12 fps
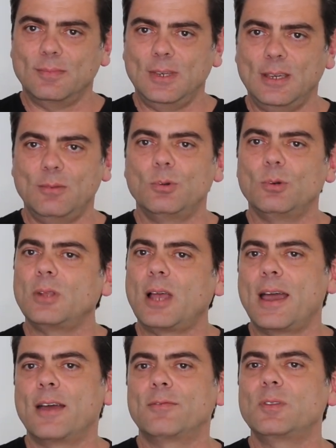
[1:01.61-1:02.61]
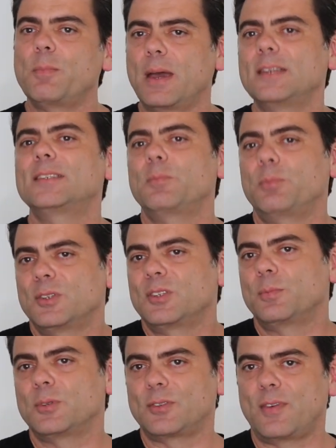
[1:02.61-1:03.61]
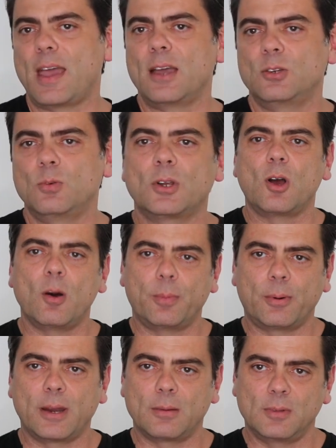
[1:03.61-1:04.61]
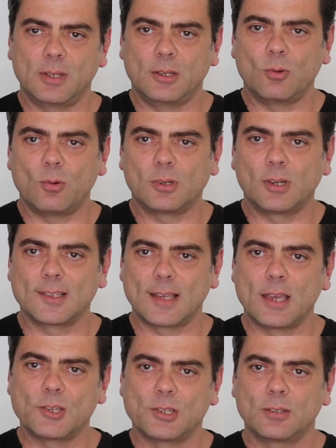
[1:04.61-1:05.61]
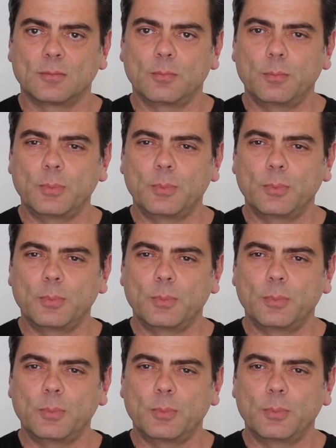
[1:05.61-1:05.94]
It will have the basic principles of how you operate within an organisation.